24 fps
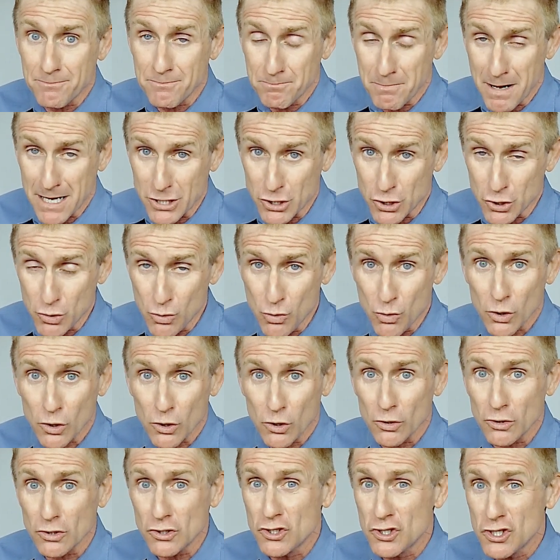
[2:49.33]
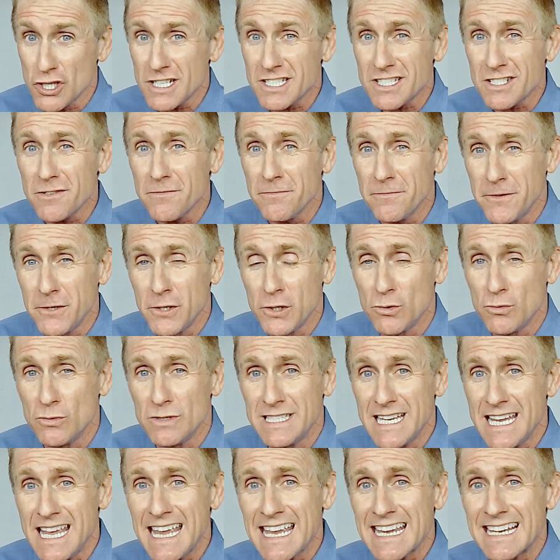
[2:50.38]
by shorter, just a few
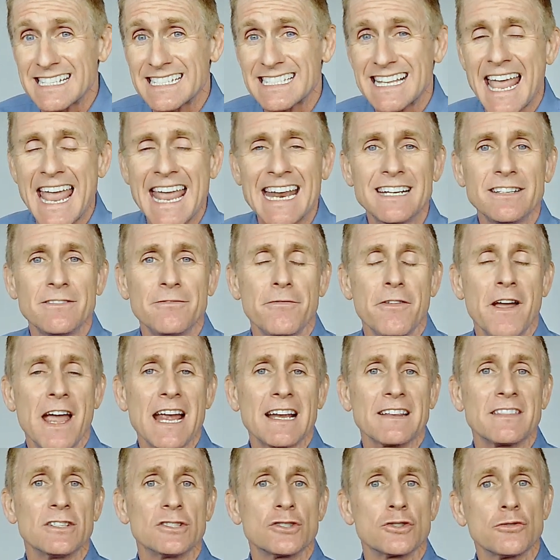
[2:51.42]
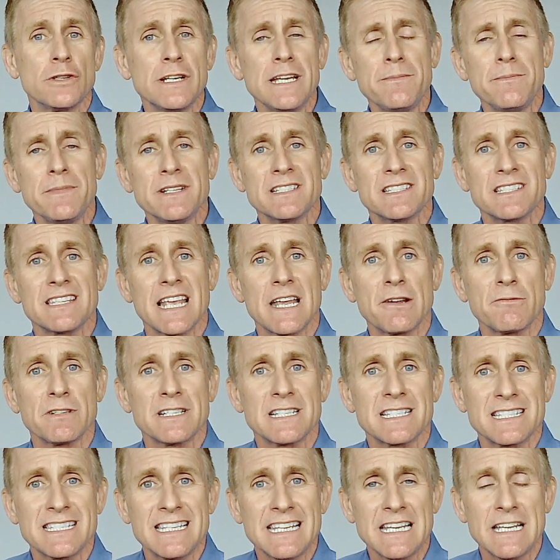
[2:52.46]
days. And in fact, the treatments they
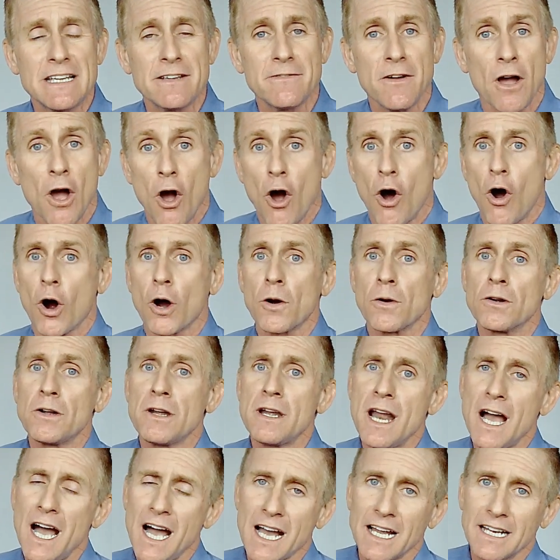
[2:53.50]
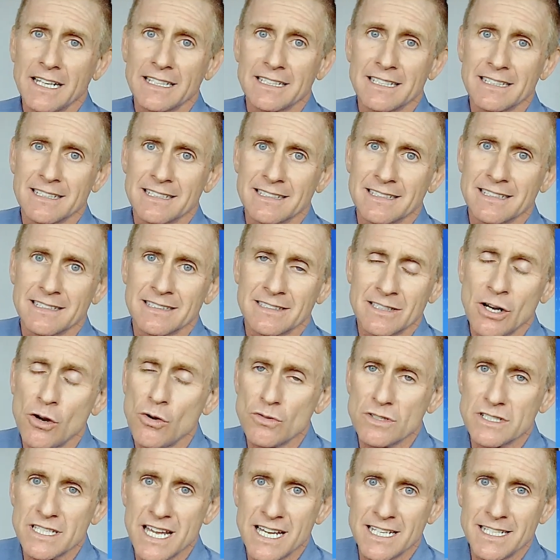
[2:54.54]
receive are not,
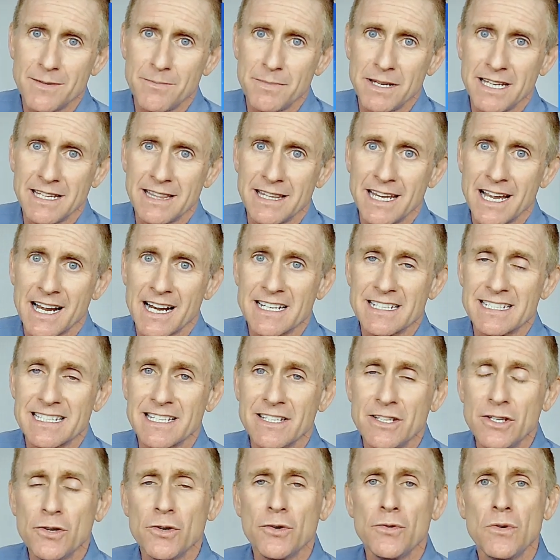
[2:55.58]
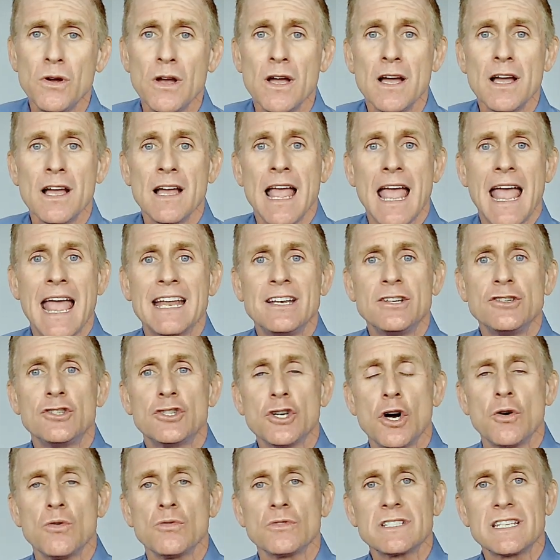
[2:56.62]
don't tend to be in the ICU and
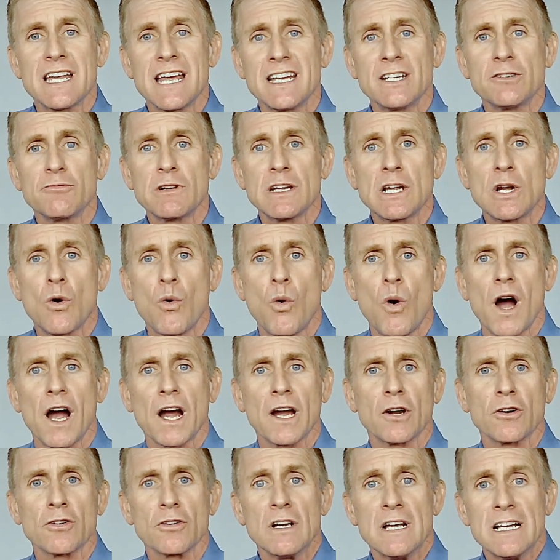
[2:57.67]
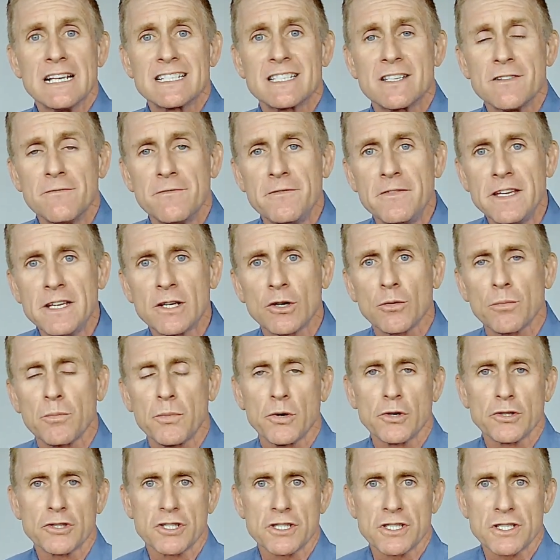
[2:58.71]
don't tend to require severe
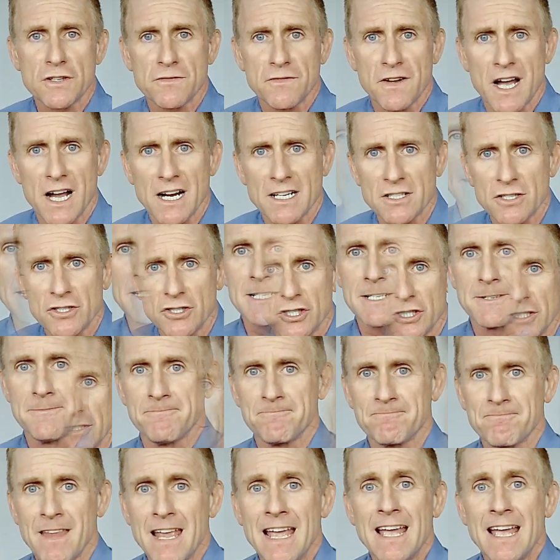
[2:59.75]
pushes of oxygen.